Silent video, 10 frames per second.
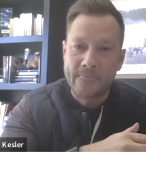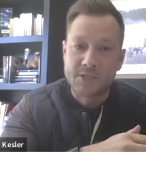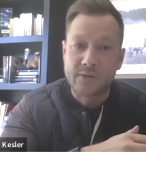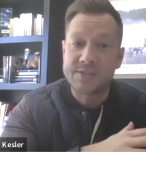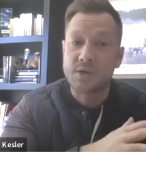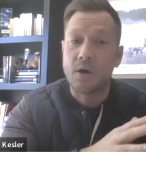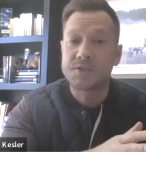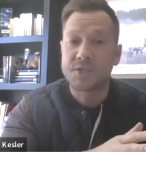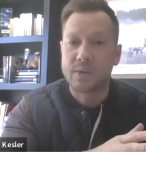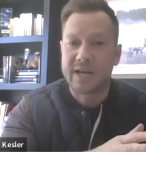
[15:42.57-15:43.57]
So that's
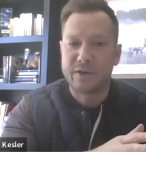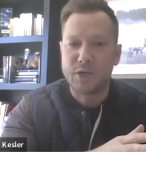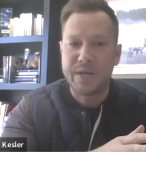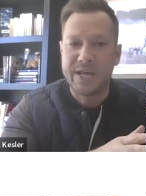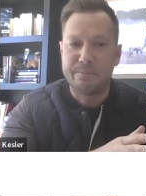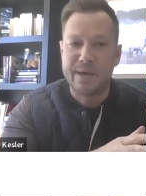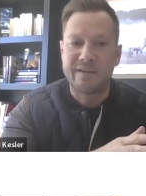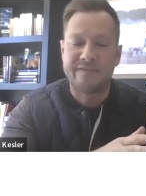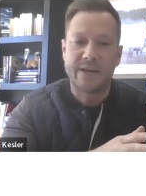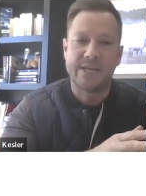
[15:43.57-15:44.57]
also kind of a unique
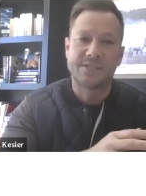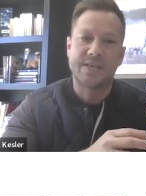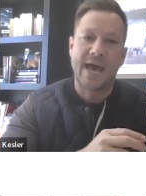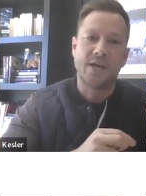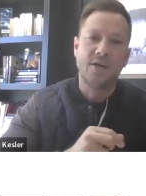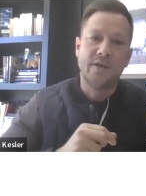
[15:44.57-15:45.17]
benefit, is that